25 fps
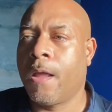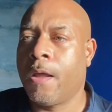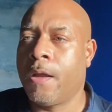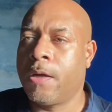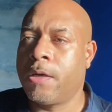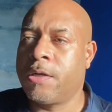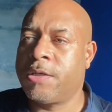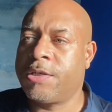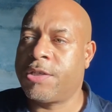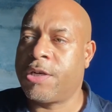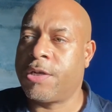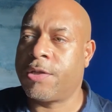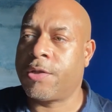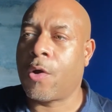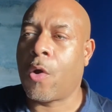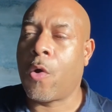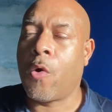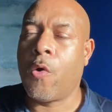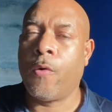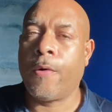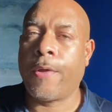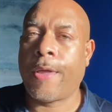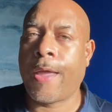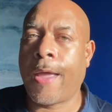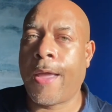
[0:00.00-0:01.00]
should the
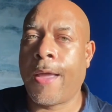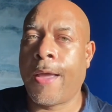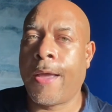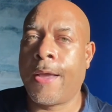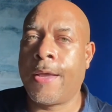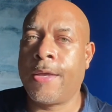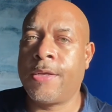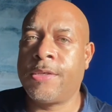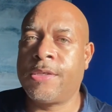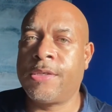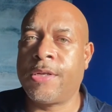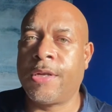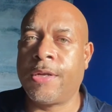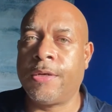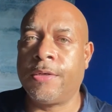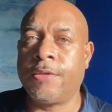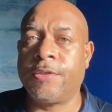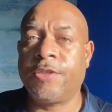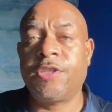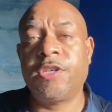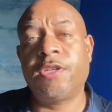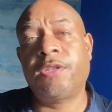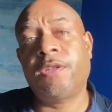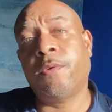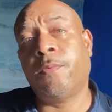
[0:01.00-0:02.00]
whole cast and
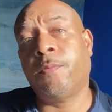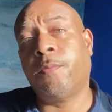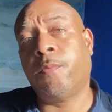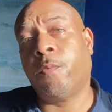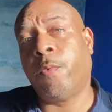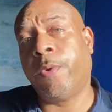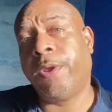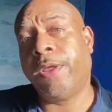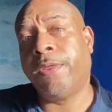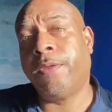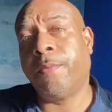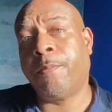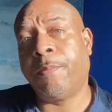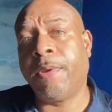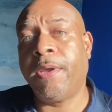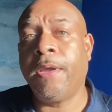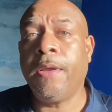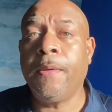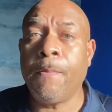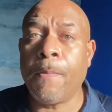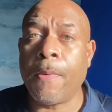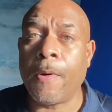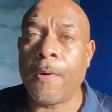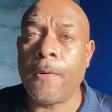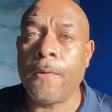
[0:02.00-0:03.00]
should the we the
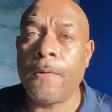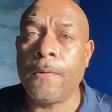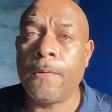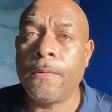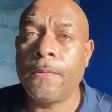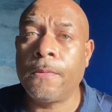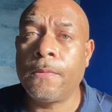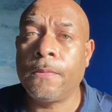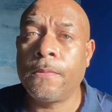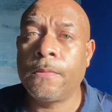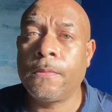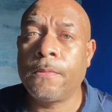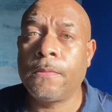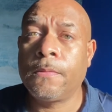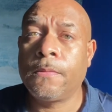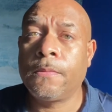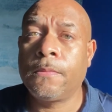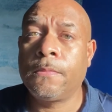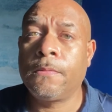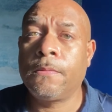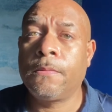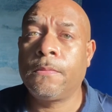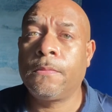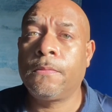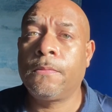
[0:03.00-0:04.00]
people
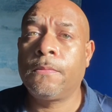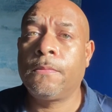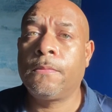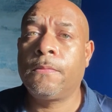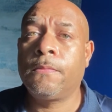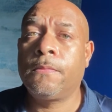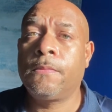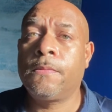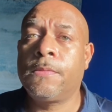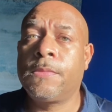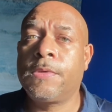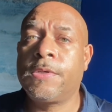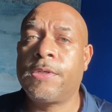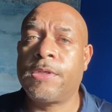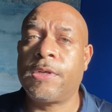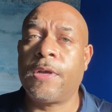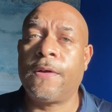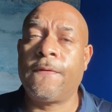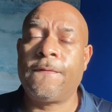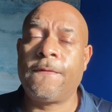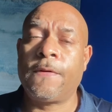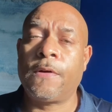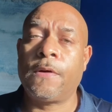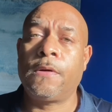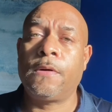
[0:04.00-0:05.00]

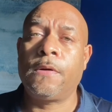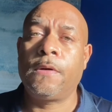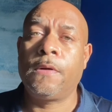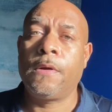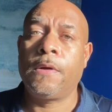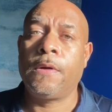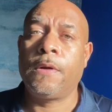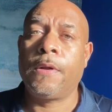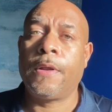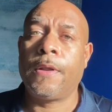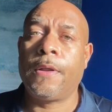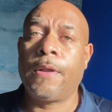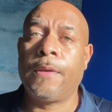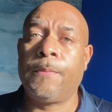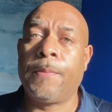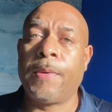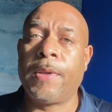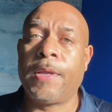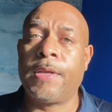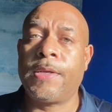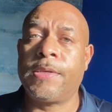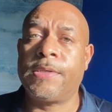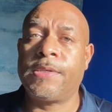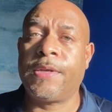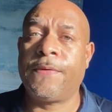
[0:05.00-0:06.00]
suffer?
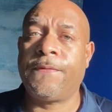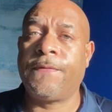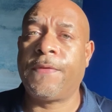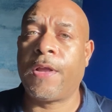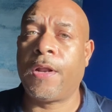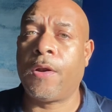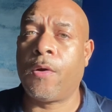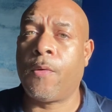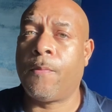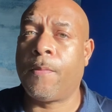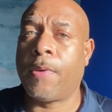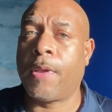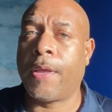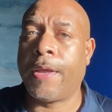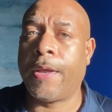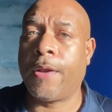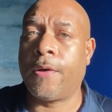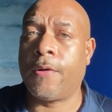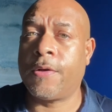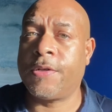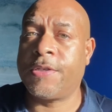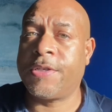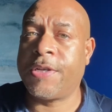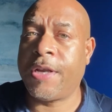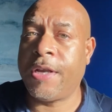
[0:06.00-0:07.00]
Because if they don't play it
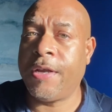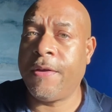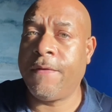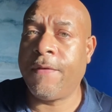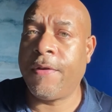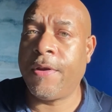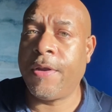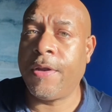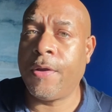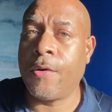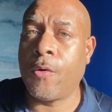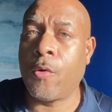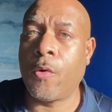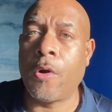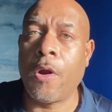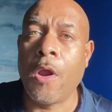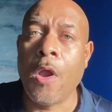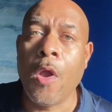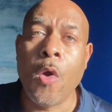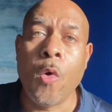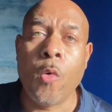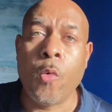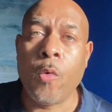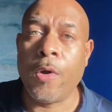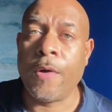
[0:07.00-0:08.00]
on TV or
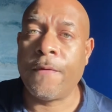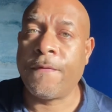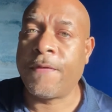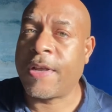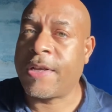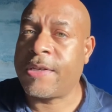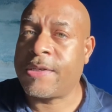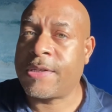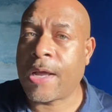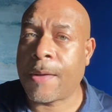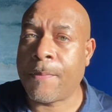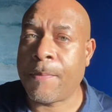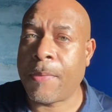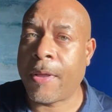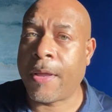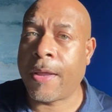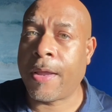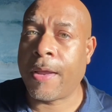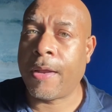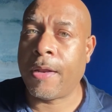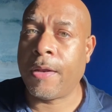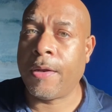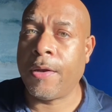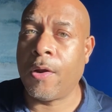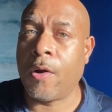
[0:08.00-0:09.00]
what if they stop
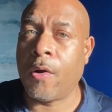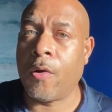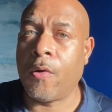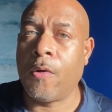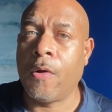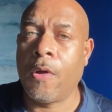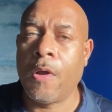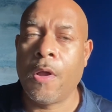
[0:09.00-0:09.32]
playing, you know,